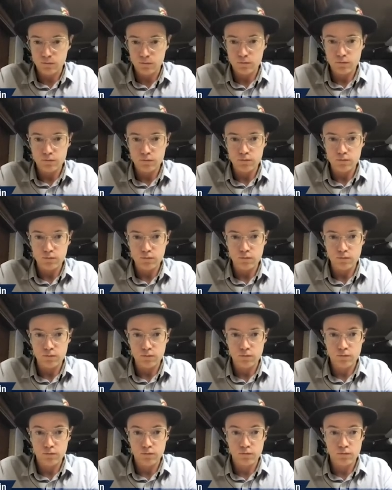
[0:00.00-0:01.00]

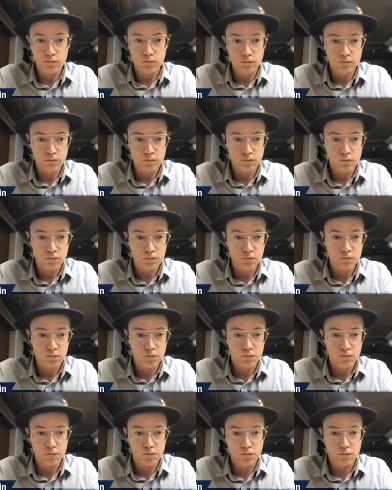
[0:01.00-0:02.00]

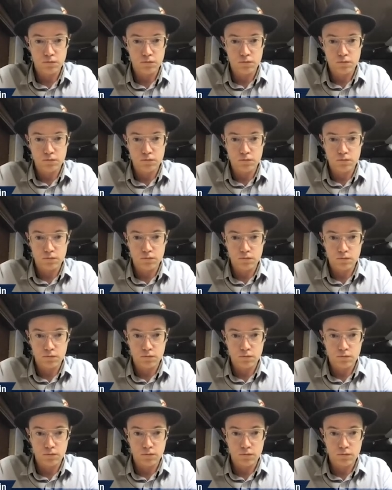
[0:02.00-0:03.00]

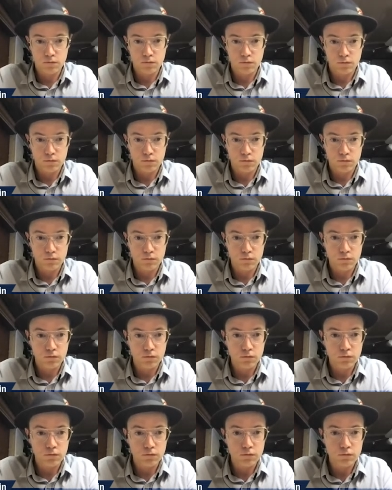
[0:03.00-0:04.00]

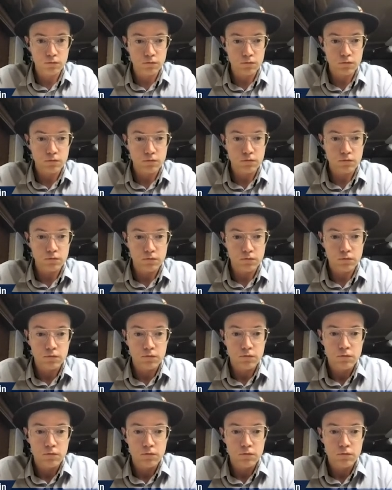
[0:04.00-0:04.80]
Nobody speaks.